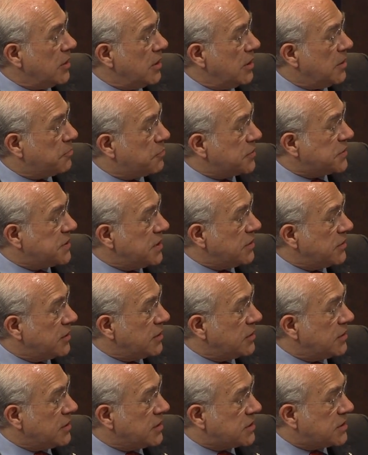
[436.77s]

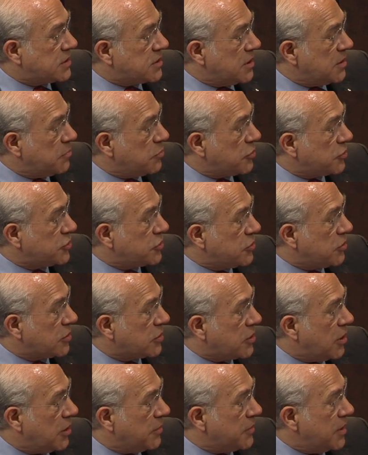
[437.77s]
presenting this
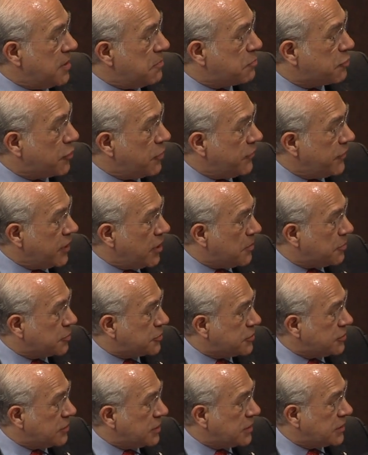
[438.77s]
brochure called Improving
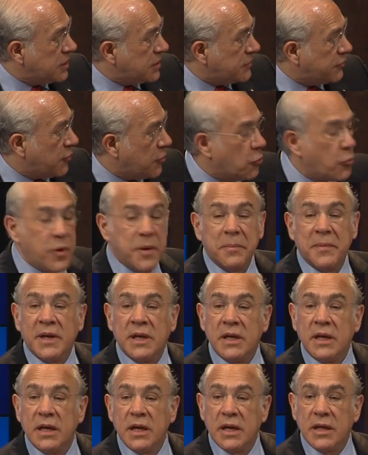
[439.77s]
Opportunities for
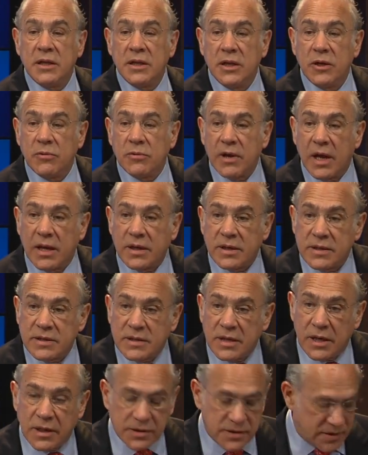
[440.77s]
Women in the United
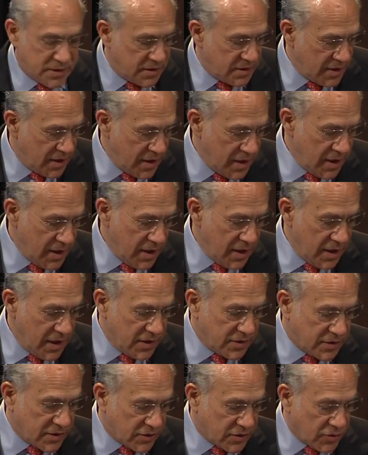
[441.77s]
States.
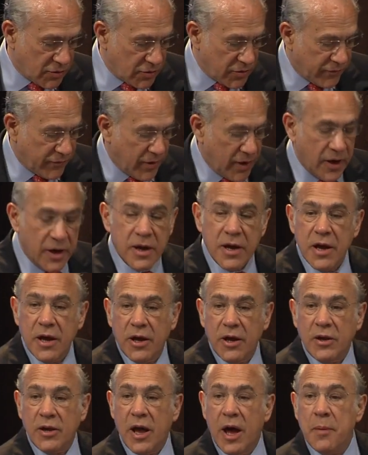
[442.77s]
It's a sort of an
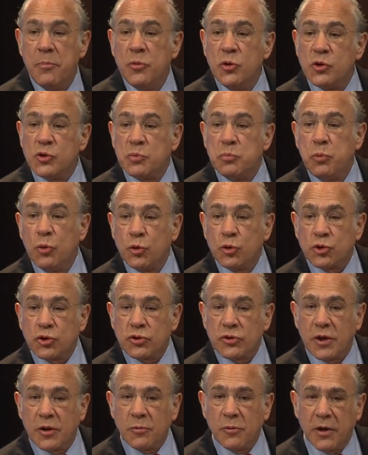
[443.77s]

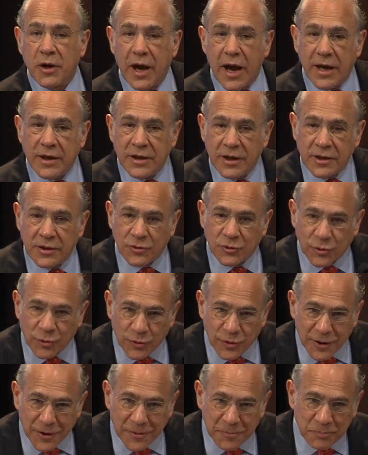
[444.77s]
amuse-bouche that we're adding
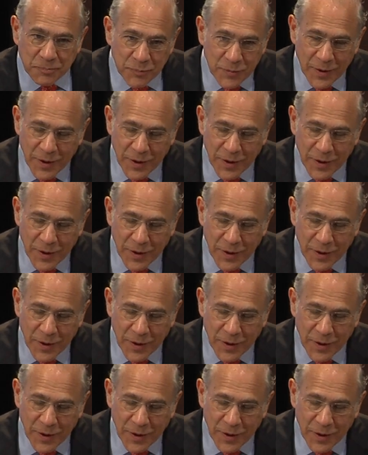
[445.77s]
to the,